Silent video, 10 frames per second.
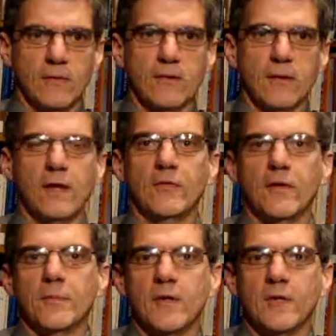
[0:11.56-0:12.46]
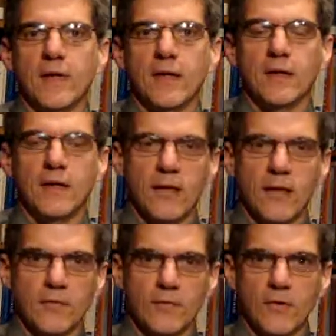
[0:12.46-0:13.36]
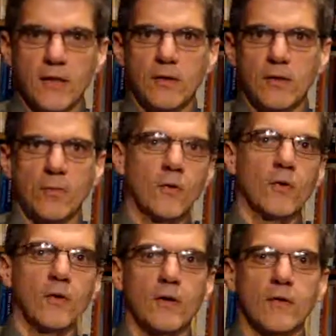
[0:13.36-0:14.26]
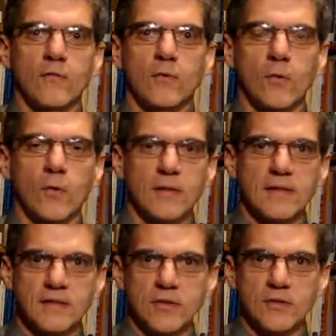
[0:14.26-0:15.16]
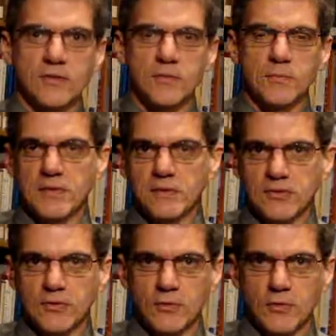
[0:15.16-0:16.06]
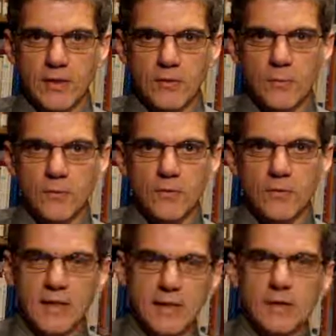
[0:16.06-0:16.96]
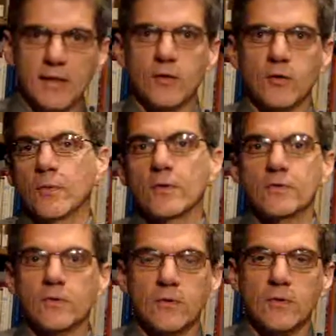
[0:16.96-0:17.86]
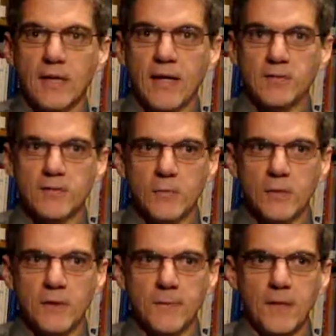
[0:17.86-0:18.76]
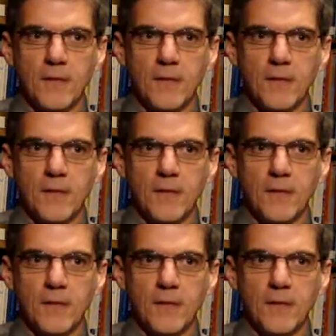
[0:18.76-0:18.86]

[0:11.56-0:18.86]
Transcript: Conflict can be found in every corner of organizations and business throughout the world and in interpersonal lives as well.